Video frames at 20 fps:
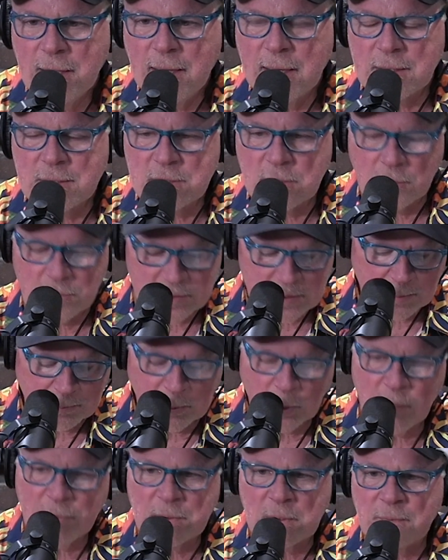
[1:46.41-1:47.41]
And so it's a
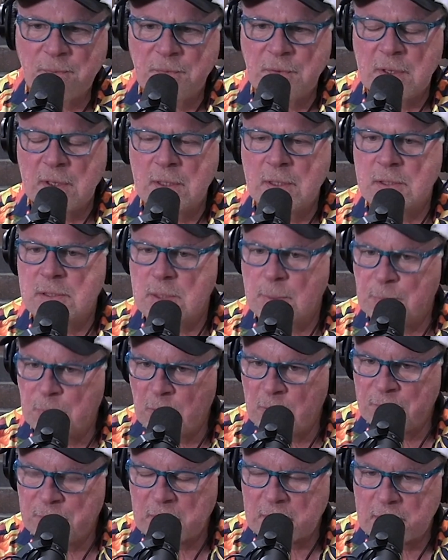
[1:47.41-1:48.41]
perfect fit. It's a
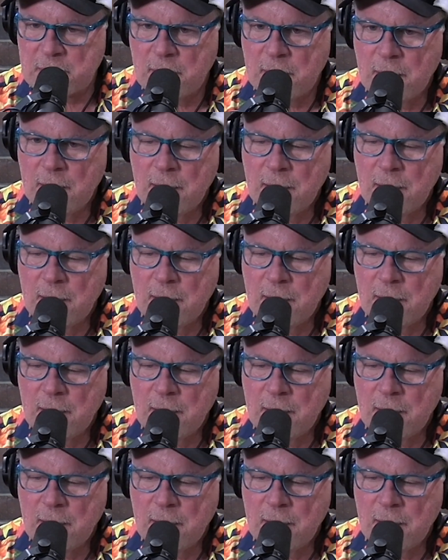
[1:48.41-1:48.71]
perfect